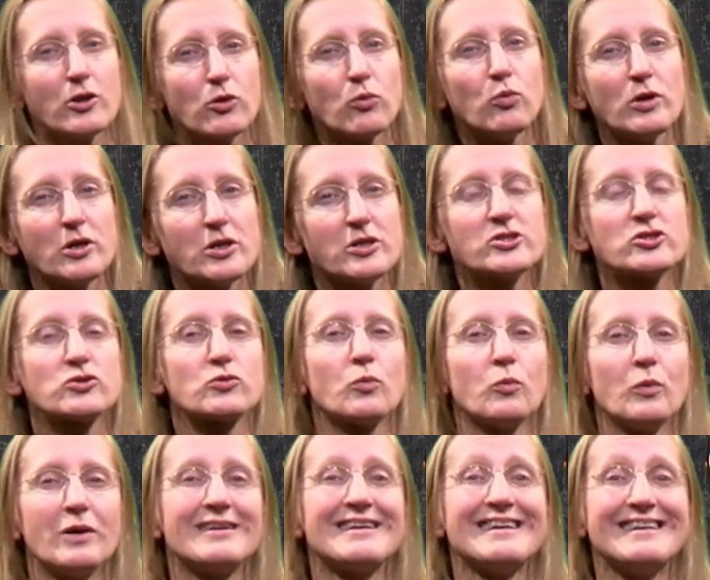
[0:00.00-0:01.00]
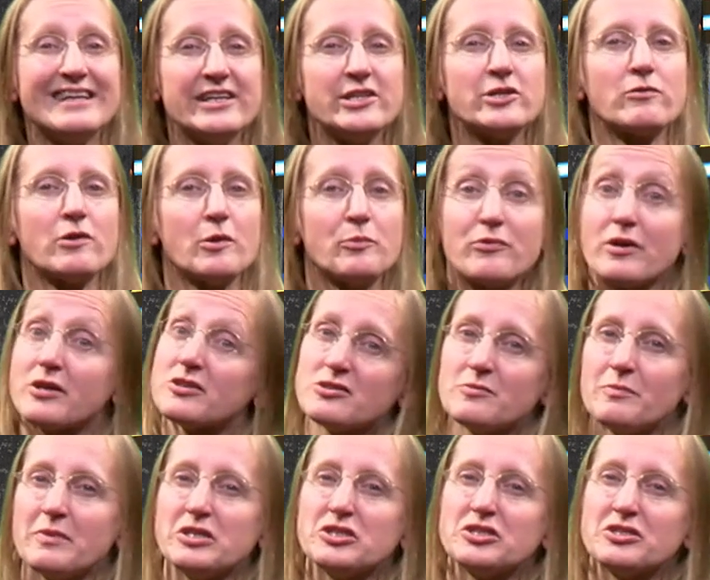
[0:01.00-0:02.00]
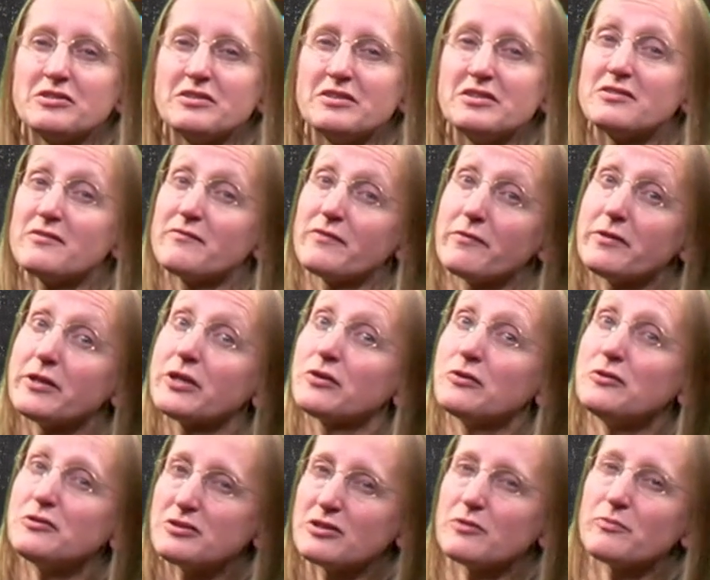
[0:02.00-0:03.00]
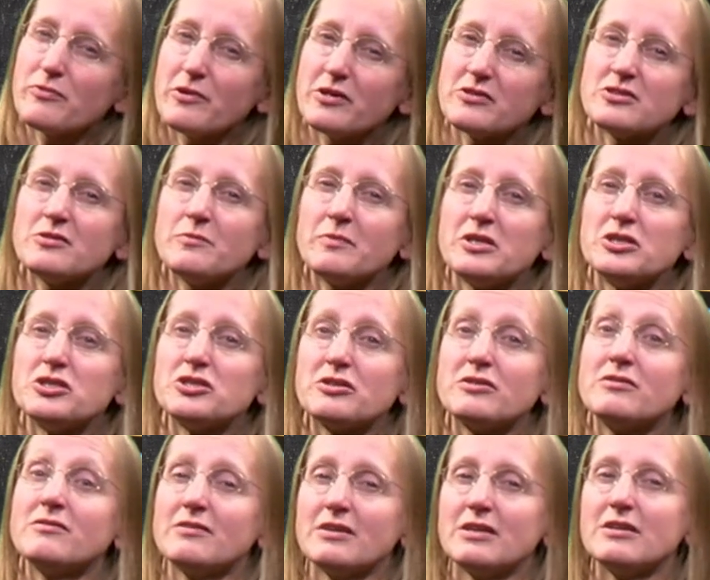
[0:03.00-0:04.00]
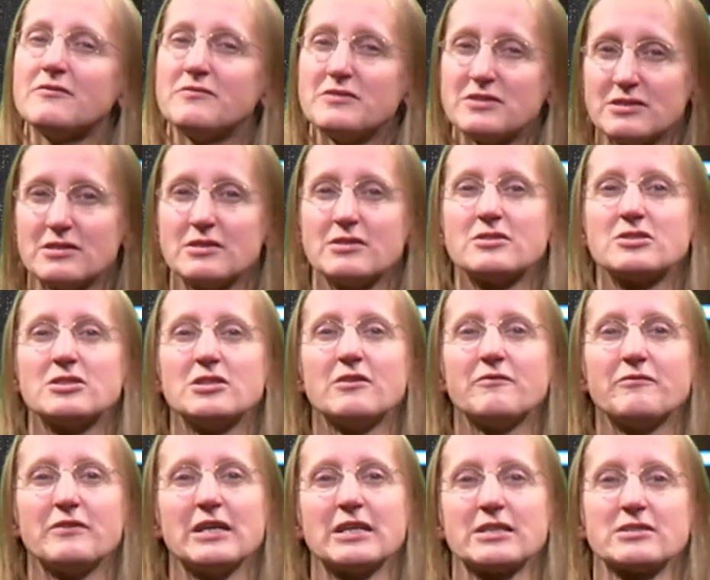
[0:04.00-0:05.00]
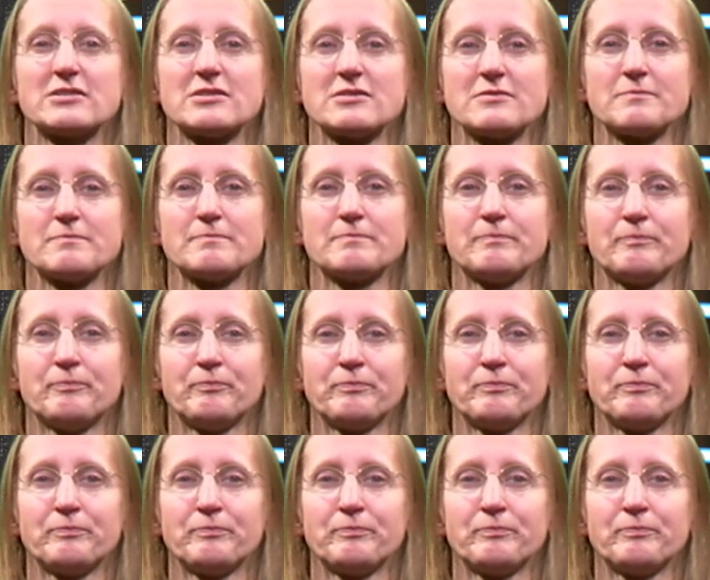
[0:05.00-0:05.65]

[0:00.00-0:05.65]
In other words, when the linear approximation is a very good approximation in the vicinity of x.